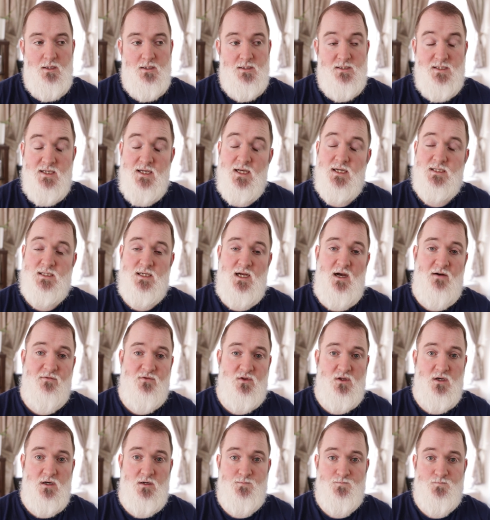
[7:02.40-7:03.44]
Years
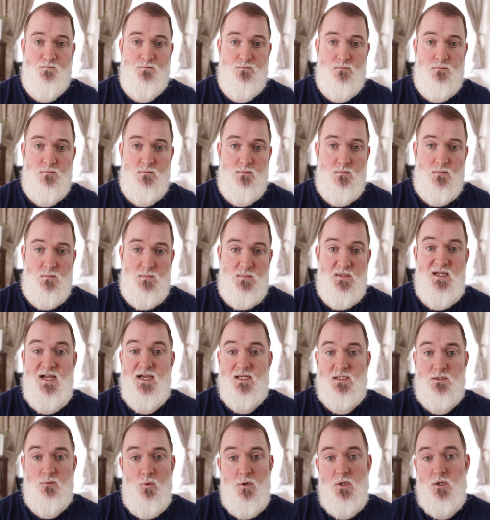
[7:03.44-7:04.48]
after,
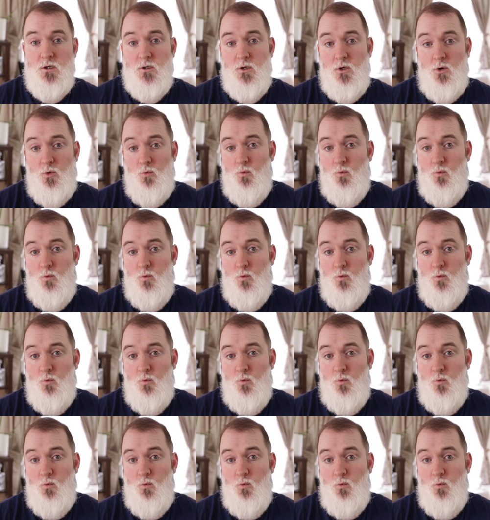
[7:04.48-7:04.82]
yes, we don't know